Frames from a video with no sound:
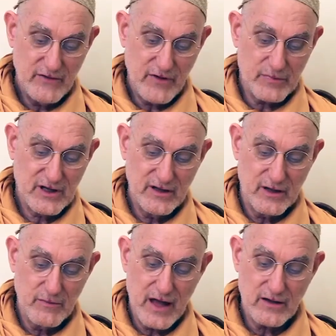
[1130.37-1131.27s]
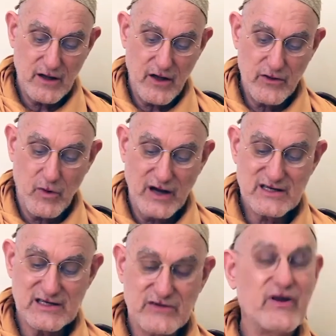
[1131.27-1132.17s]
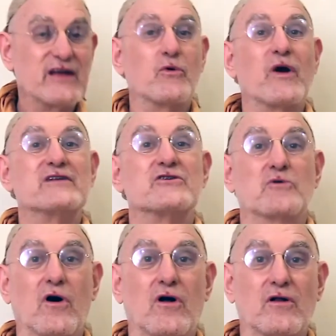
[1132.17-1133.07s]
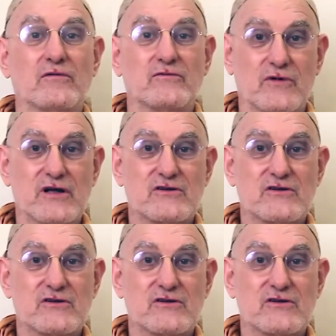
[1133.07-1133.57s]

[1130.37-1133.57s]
up killing men, otherwise this fate awaits you all, right?